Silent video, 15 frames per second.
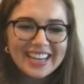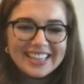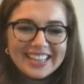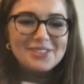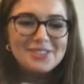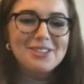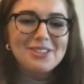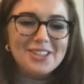
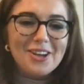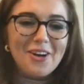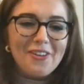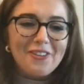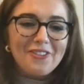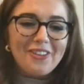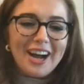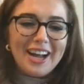This was
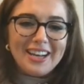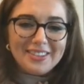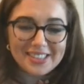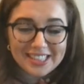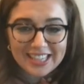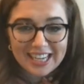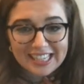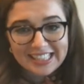so fun. It was
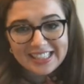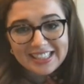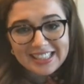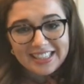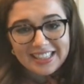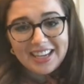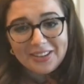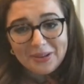nice to
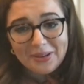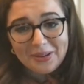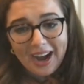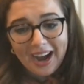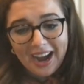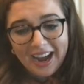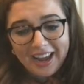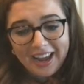see you guys.